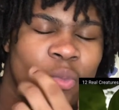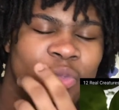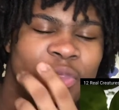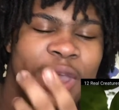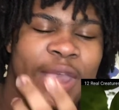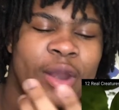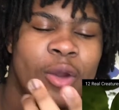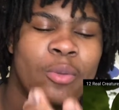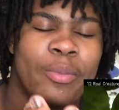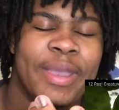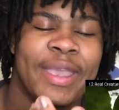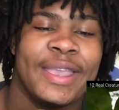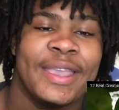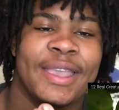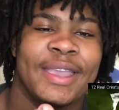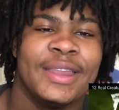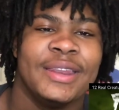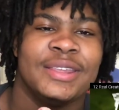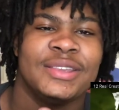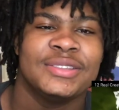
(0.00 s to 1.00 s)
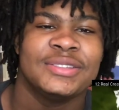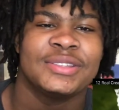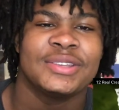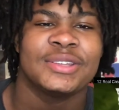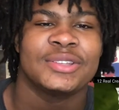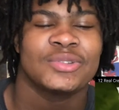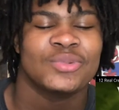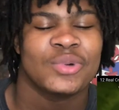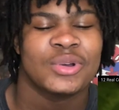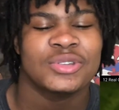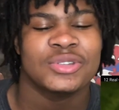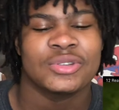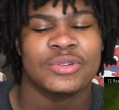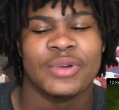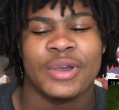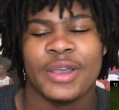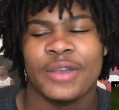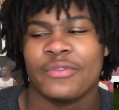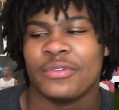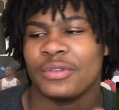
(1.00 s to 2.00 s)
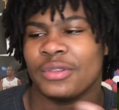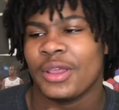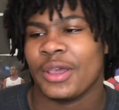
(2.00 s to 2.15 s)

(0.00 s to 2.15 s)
they don't make any sense whatsoever.